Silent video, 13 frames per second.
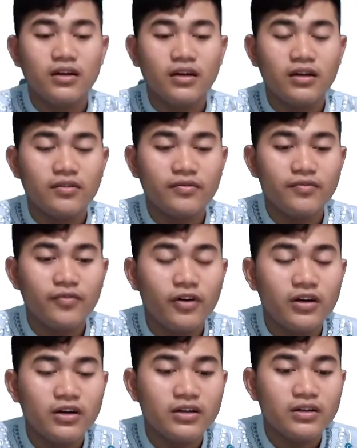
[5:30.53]
And
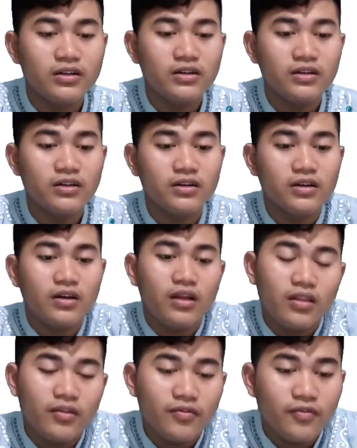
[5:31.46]
for
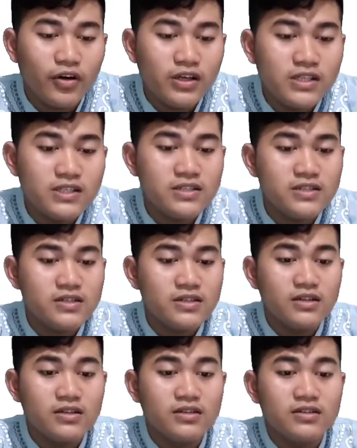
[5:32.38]
the voiced
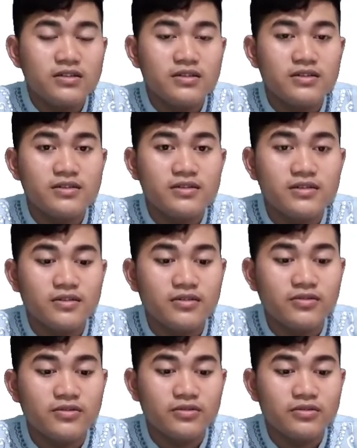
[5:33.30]
z,
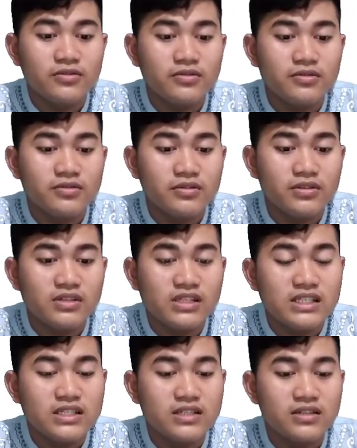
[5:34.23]

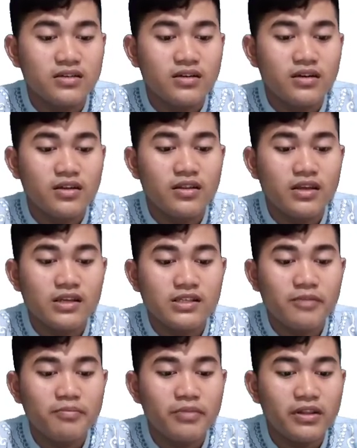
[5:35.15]
z. The
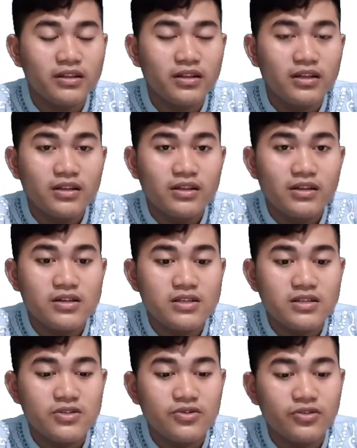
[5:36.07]
example:
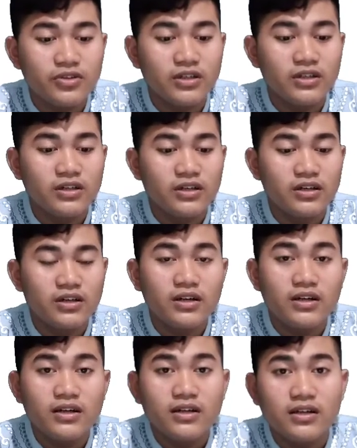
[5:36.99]
azure,
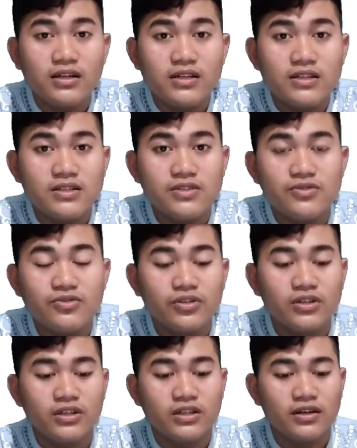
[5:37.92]
azure,